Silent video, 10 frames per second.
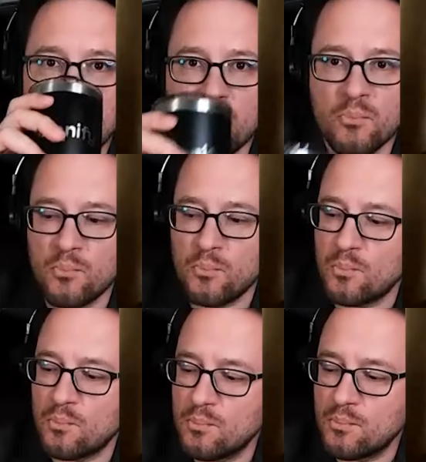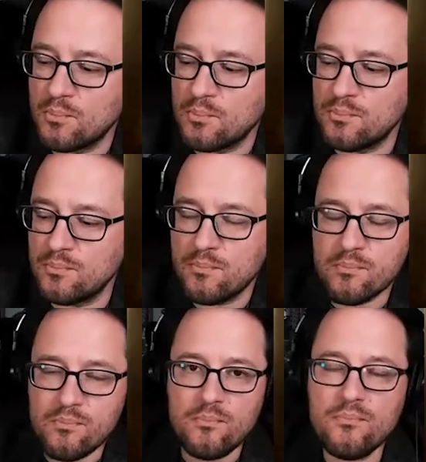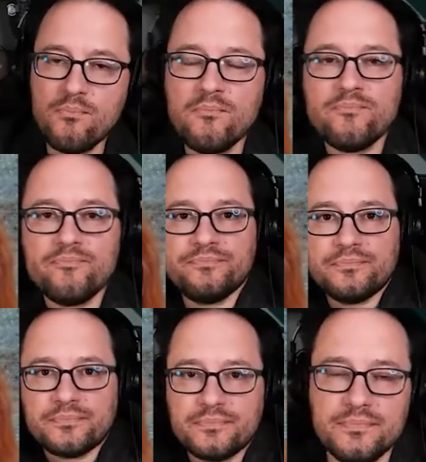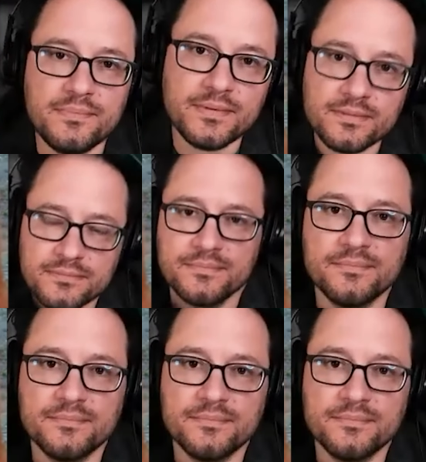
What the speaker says: This person isn't speaking.